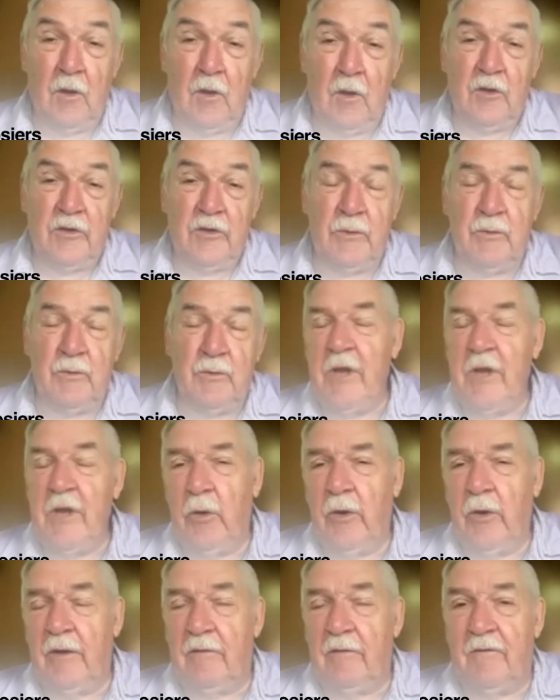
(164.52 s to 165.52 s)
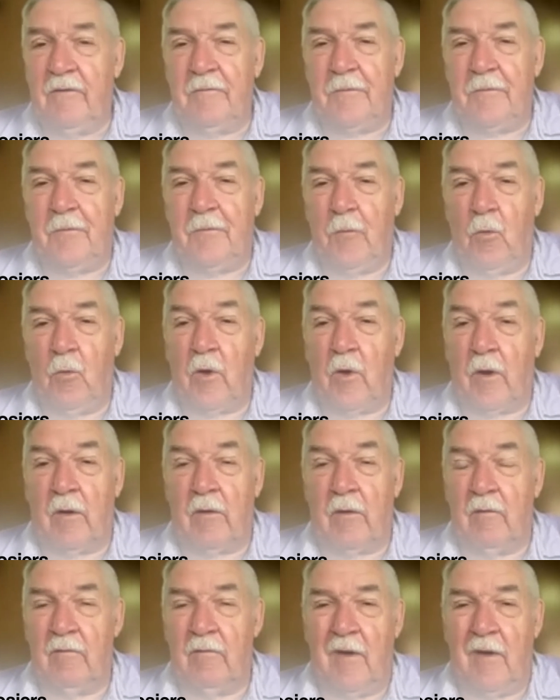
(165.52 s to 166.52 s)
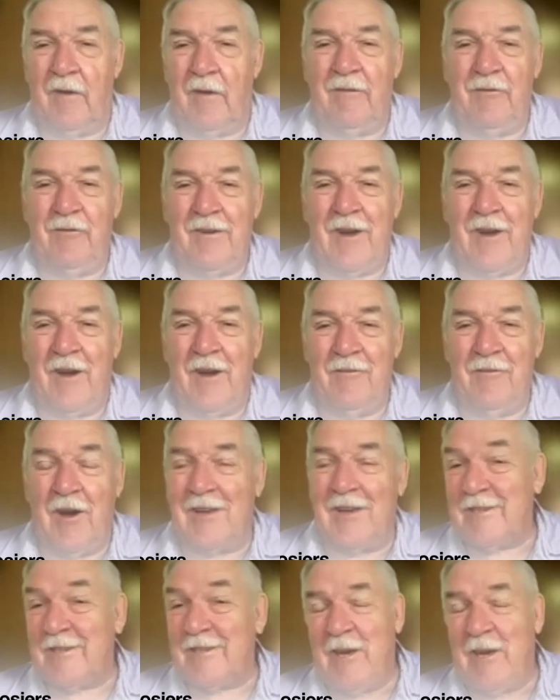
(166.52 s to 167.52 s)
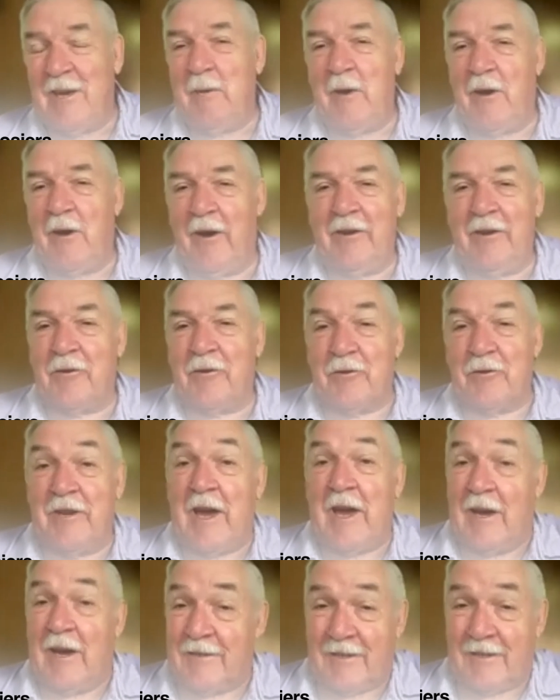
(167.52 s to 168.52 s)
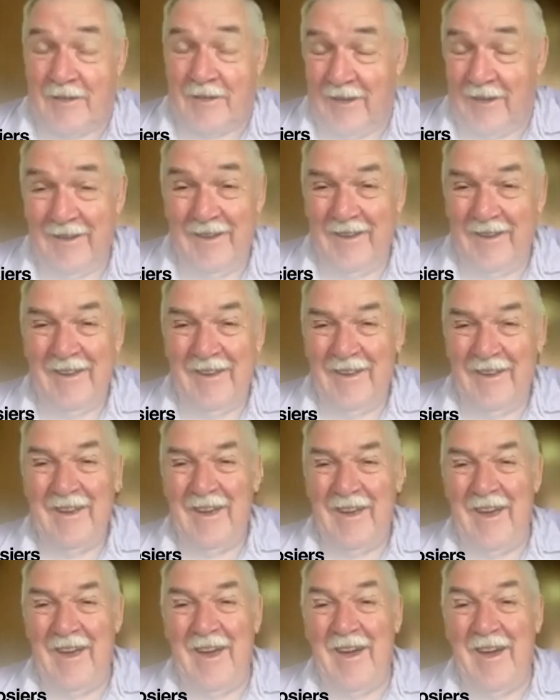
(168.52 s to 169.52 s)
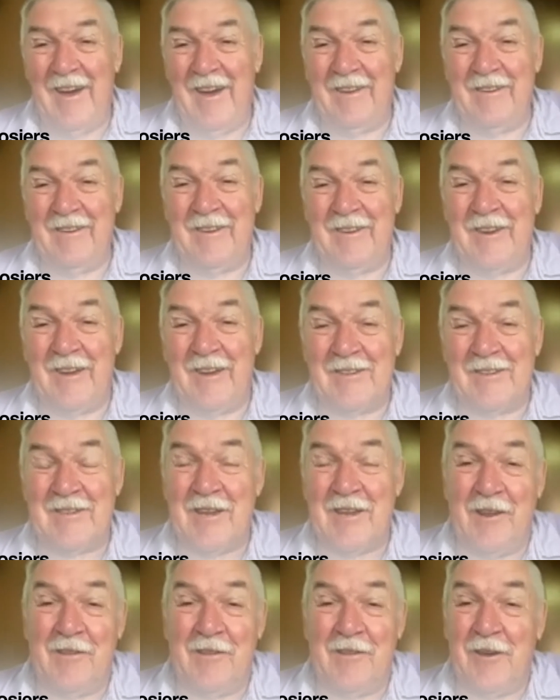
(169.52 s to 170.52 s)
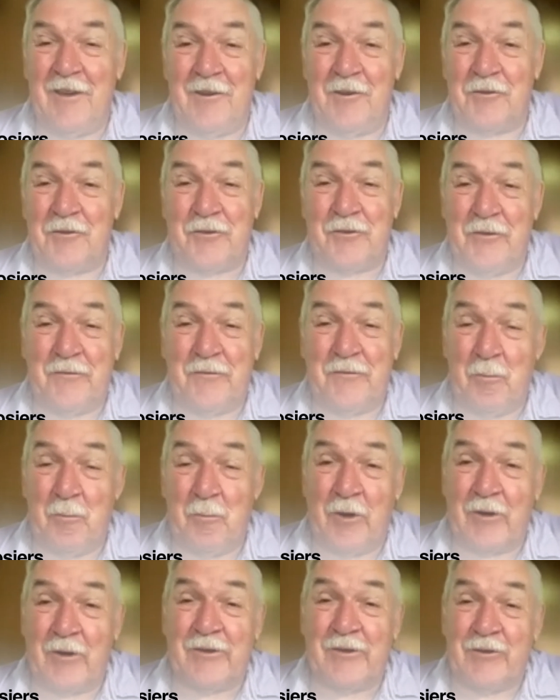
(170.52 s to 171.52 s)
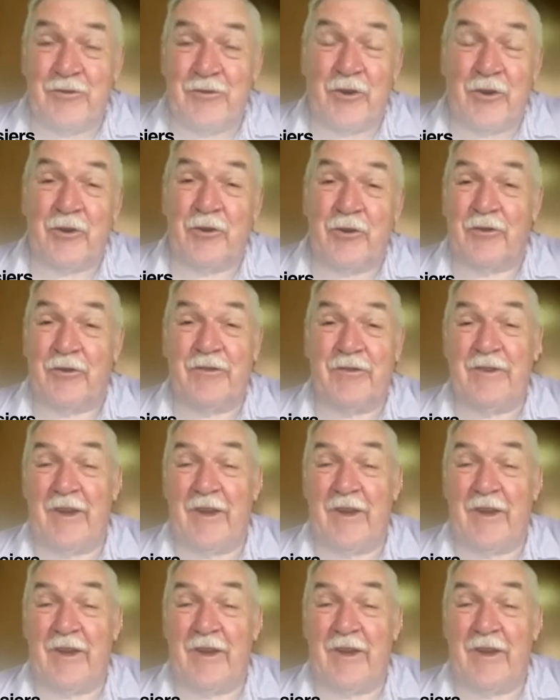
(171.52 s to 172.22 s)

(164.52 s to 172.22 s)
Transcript: She was noted for not staying behind her desk and studying the industry from books or journals.